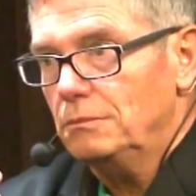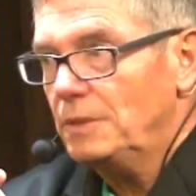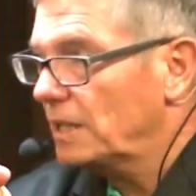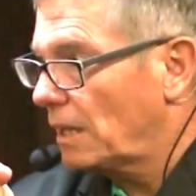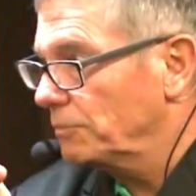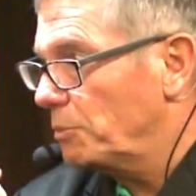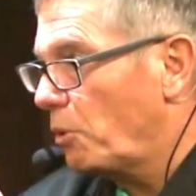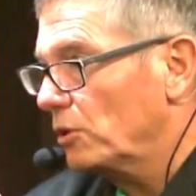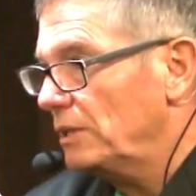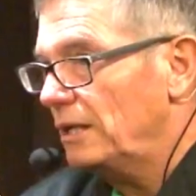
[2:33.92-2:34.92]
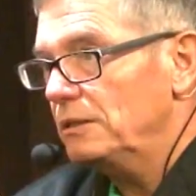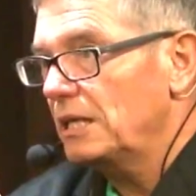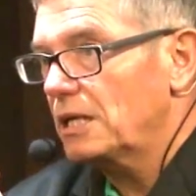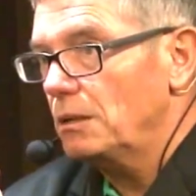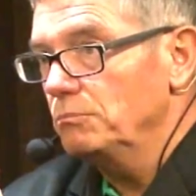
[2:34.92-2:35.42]
they come
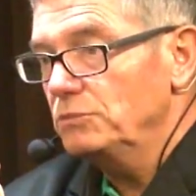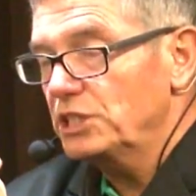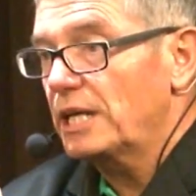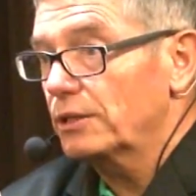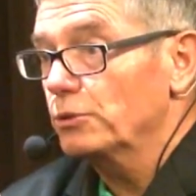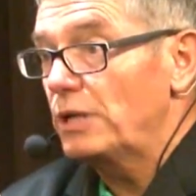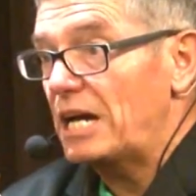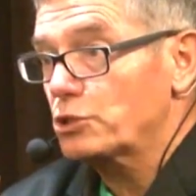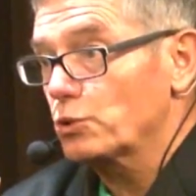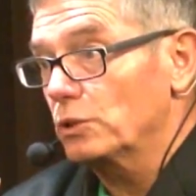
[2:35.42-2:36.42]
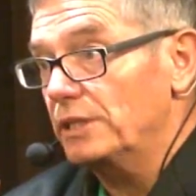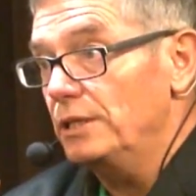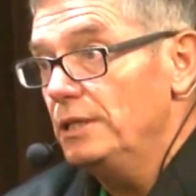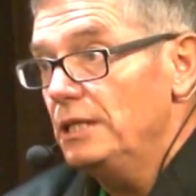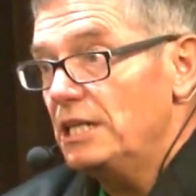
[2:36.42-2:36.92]
together naturally.
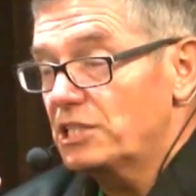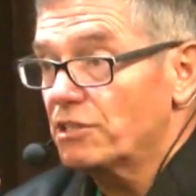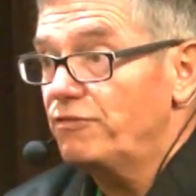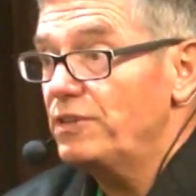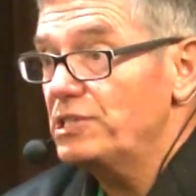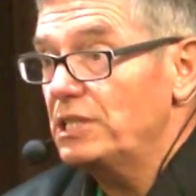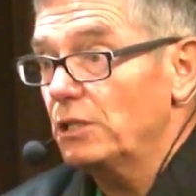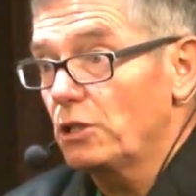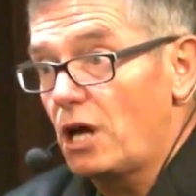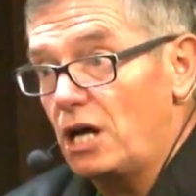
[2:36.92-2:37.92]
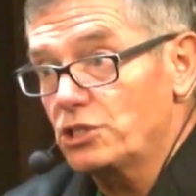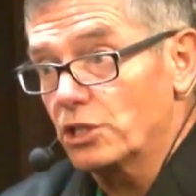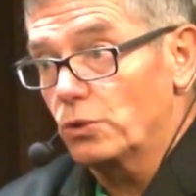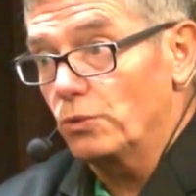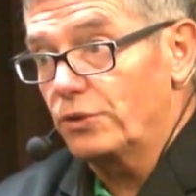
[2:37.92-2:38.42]
It's a
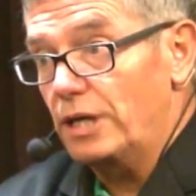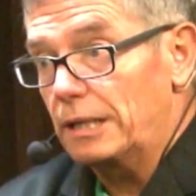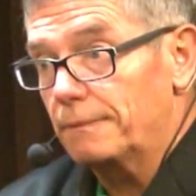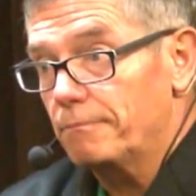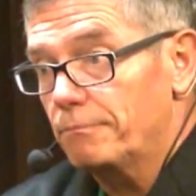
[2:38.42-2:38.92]
physiological thing.